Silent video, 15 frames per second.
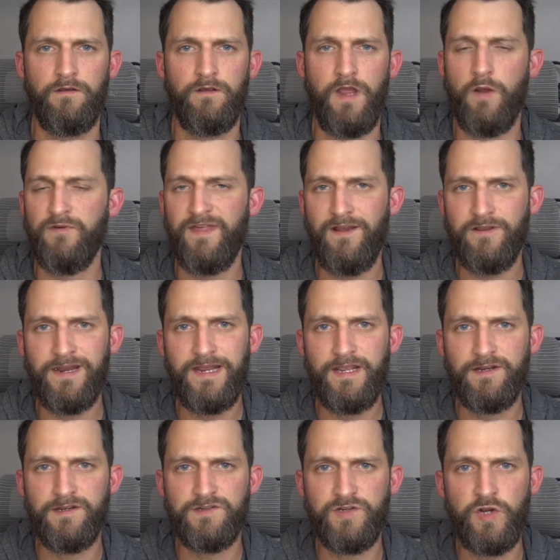And without getting
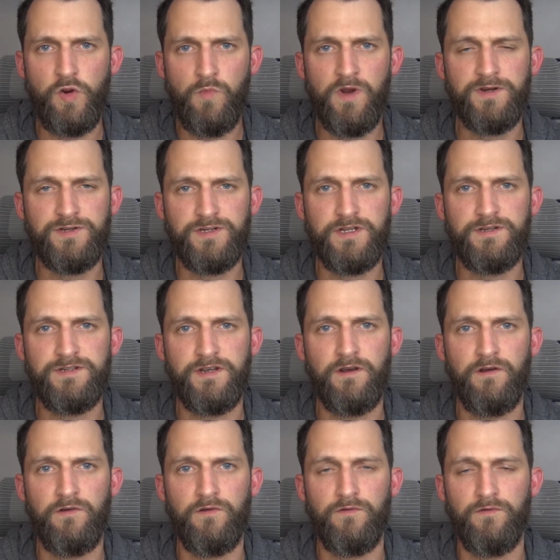into too much
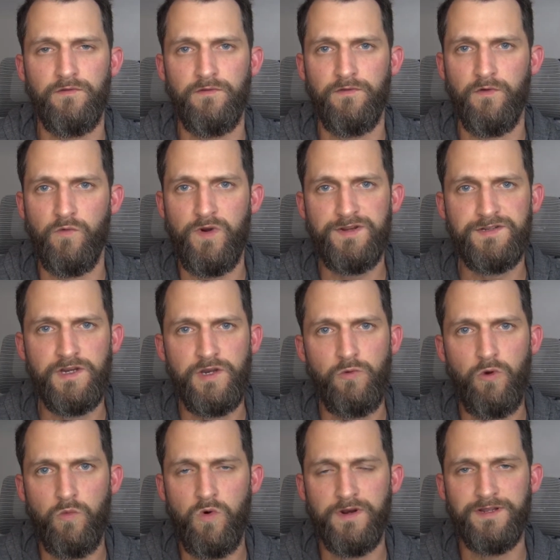detail, the reason you
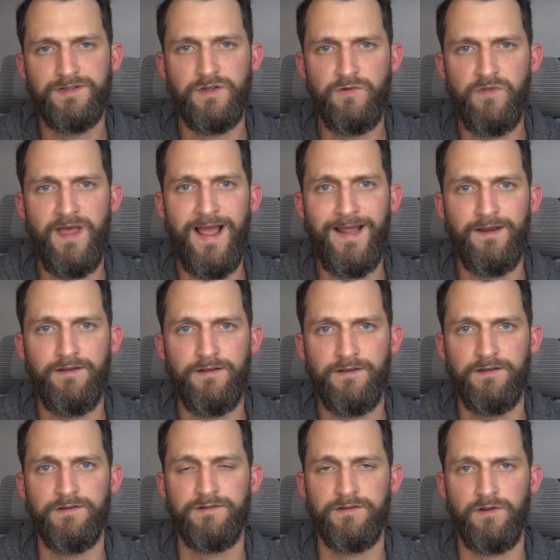would want to do that
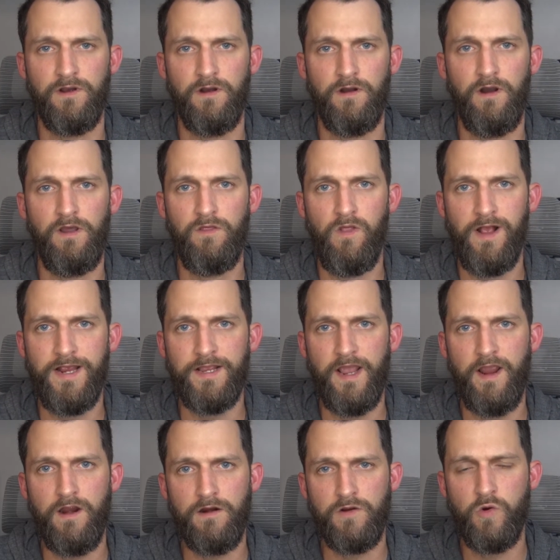is, unlike
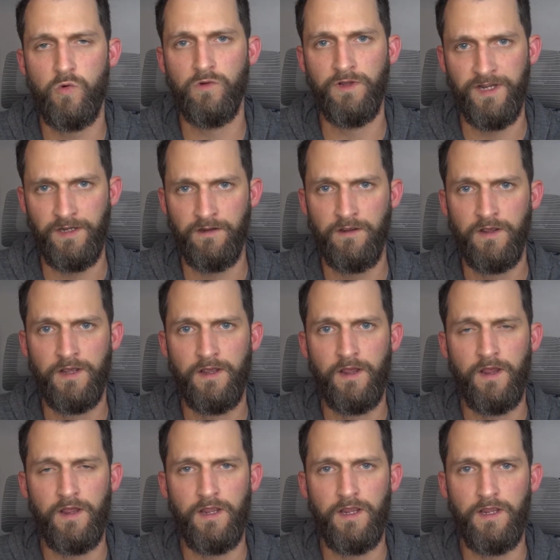air cooling,
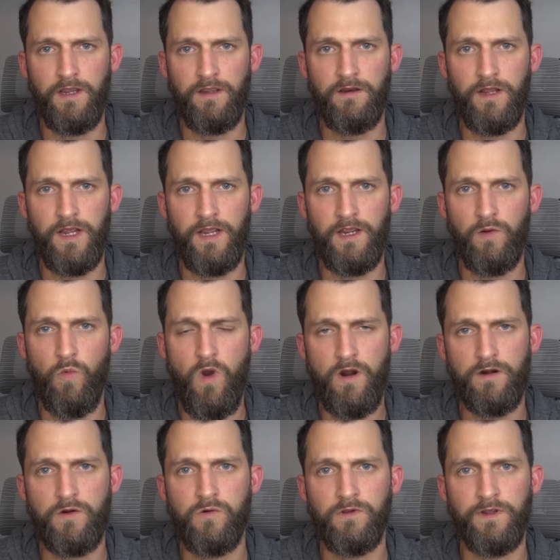in a
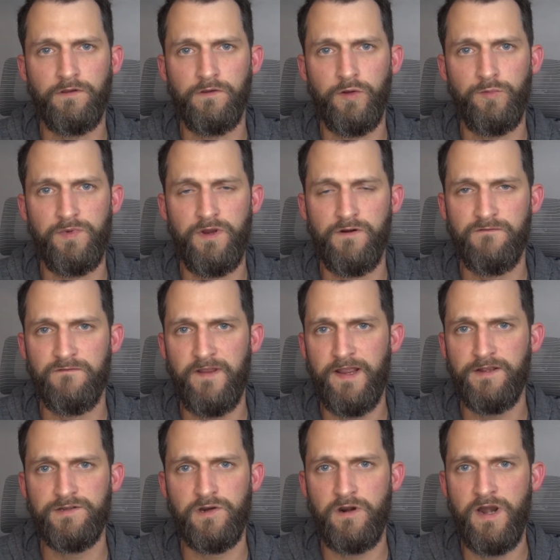water cooling loop, your
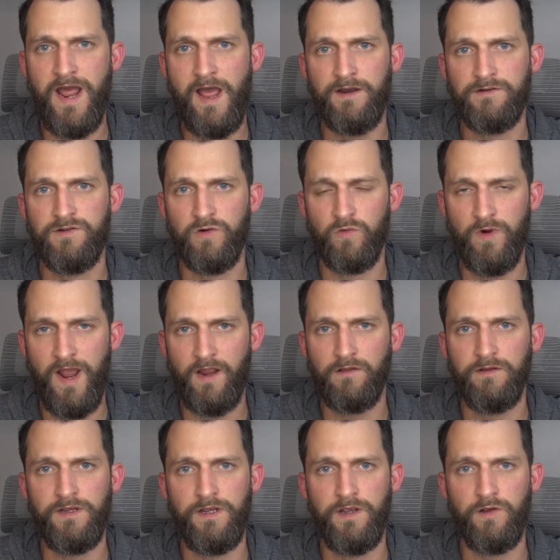fans are not
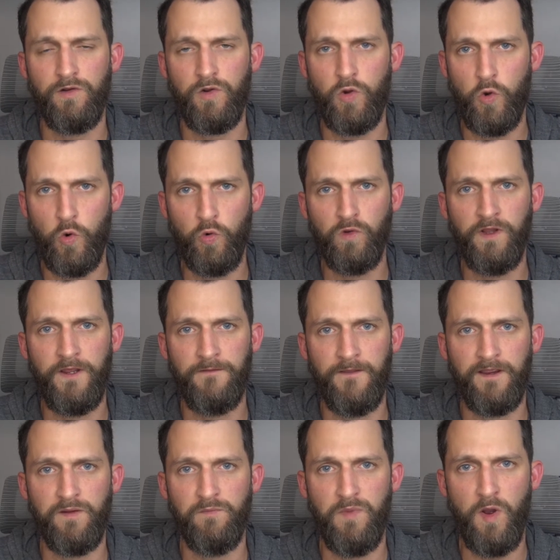directly cooling
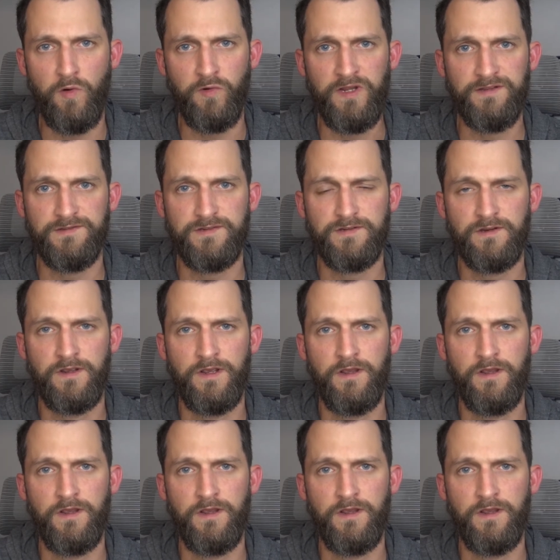the components.